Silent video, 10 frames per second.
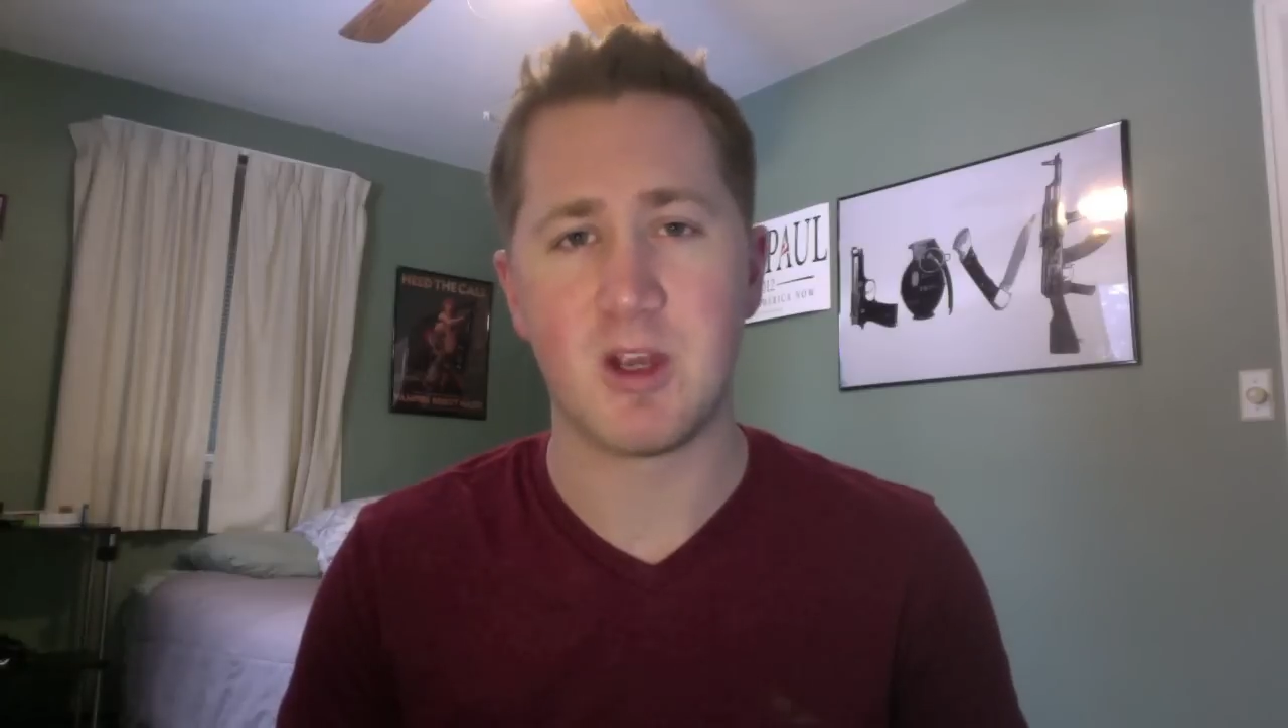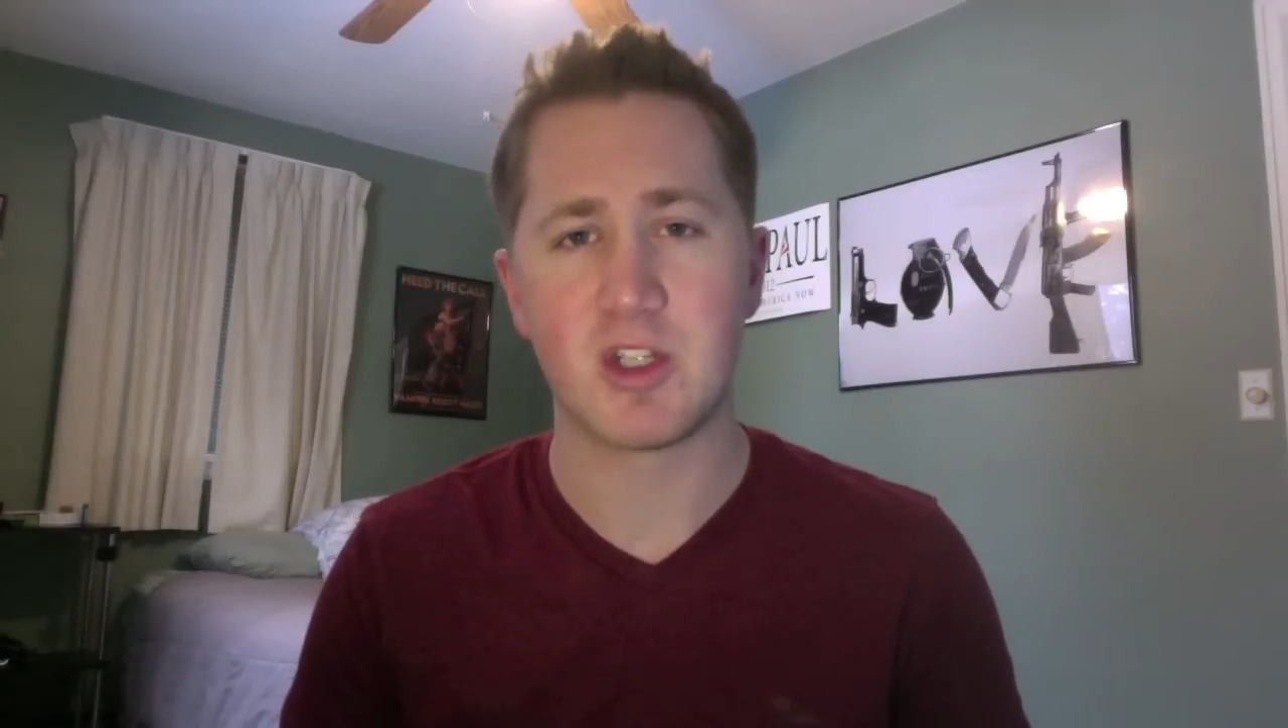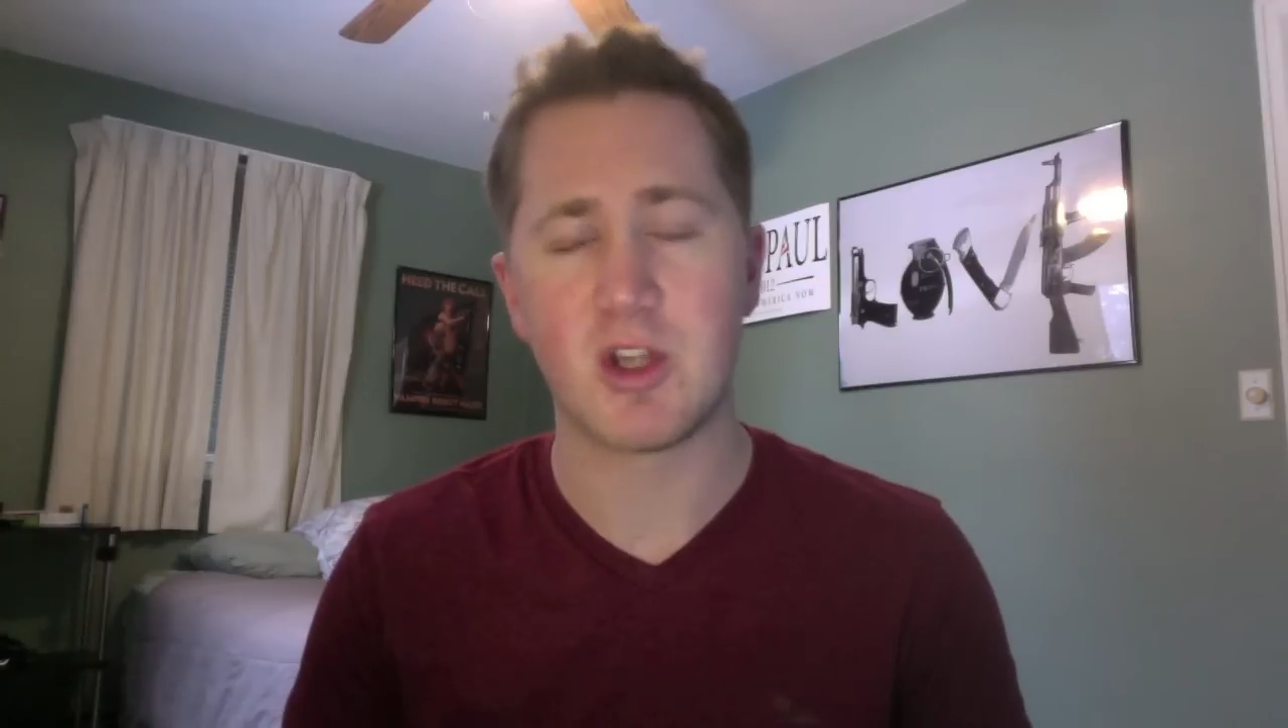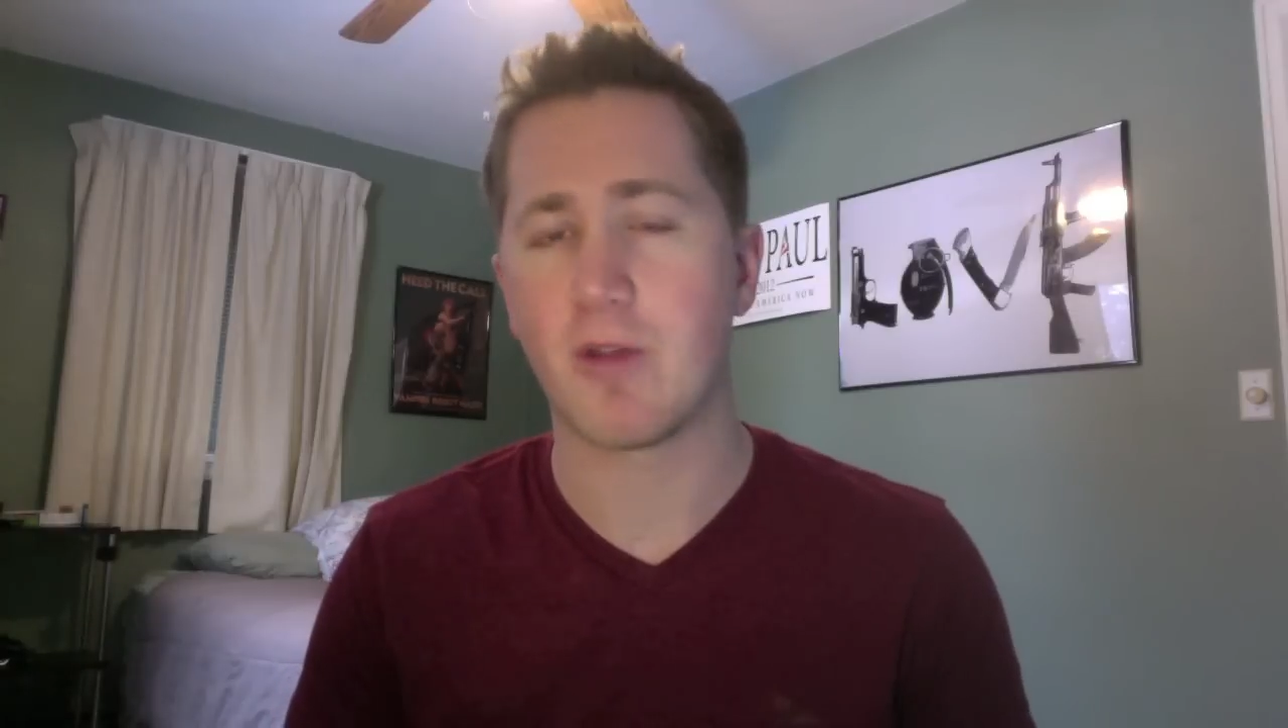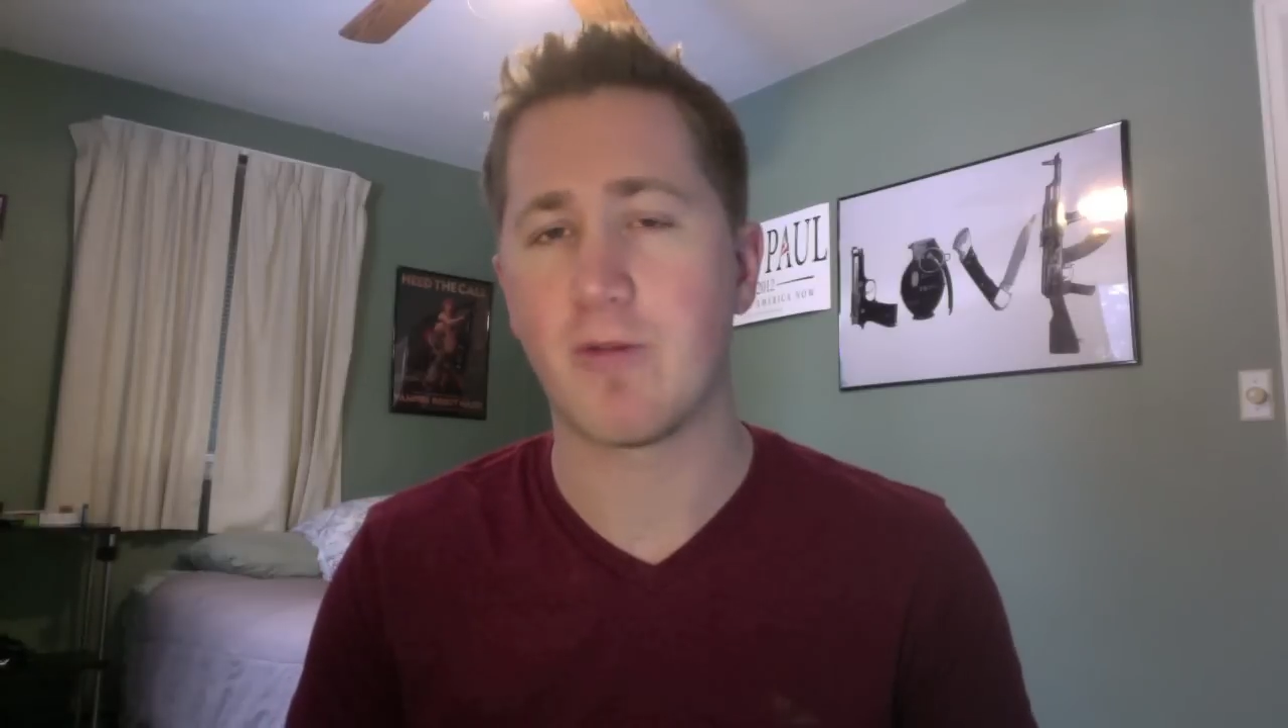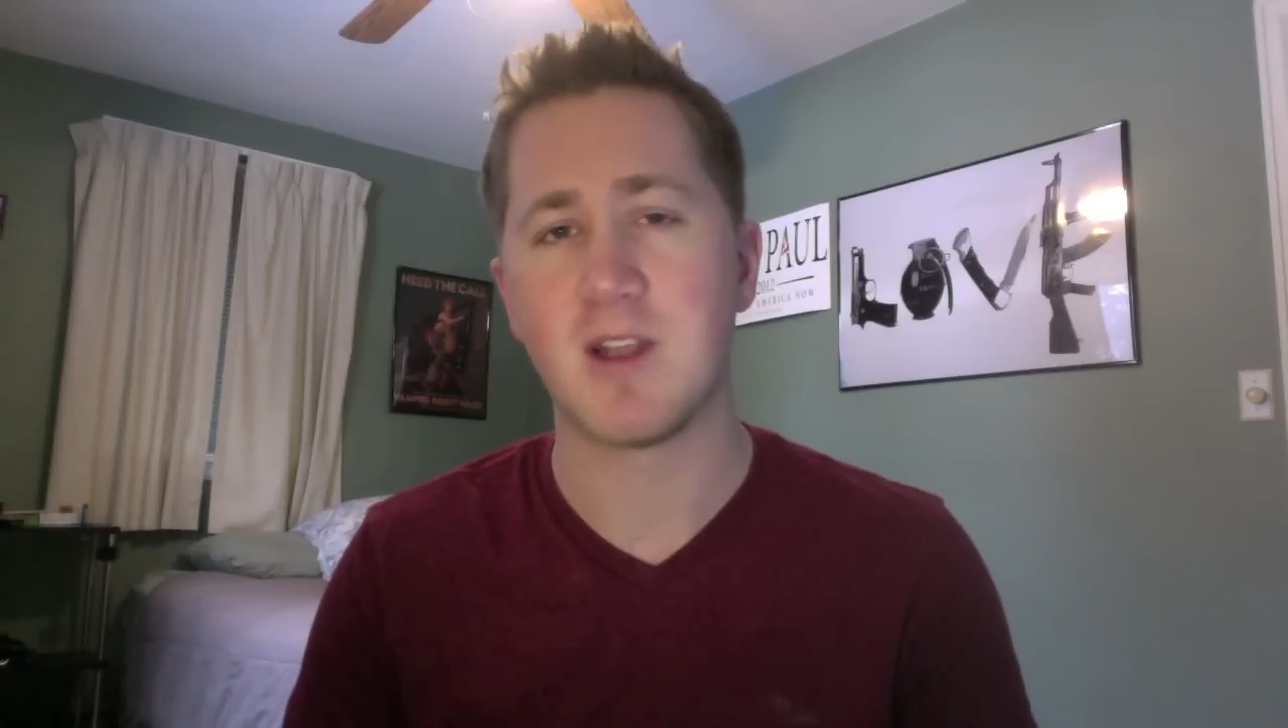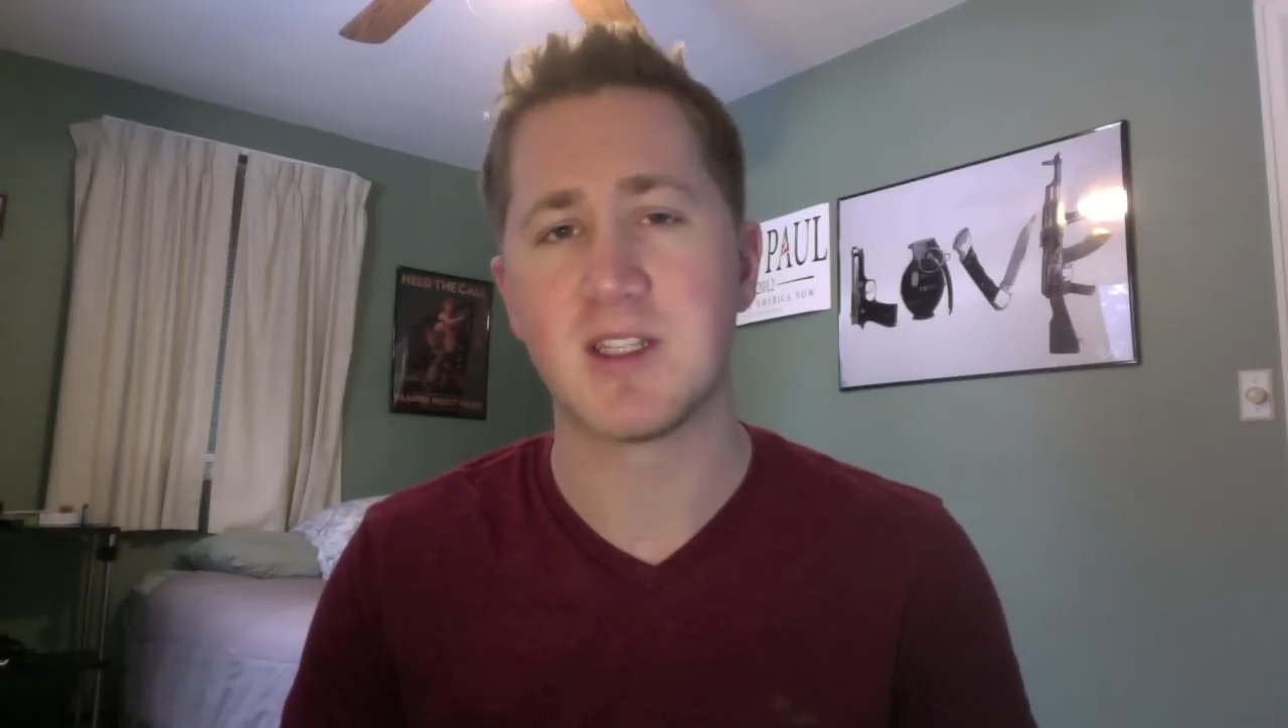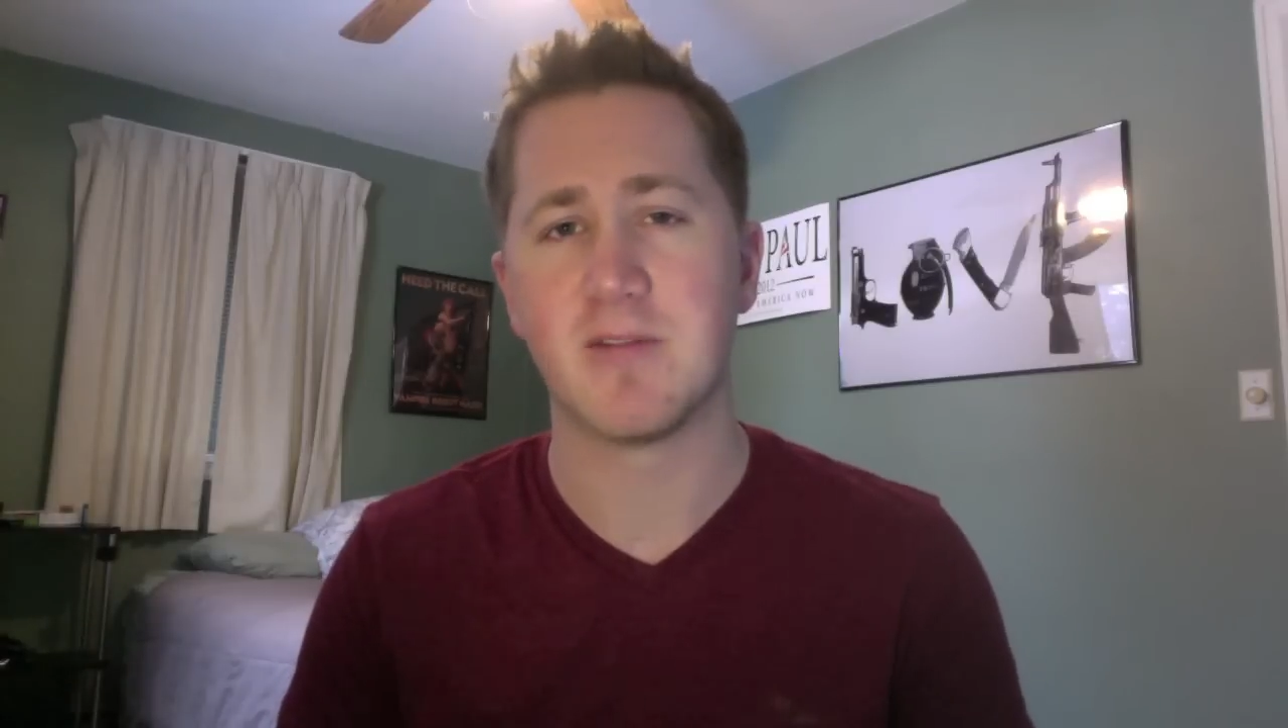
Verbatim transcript: share it with friends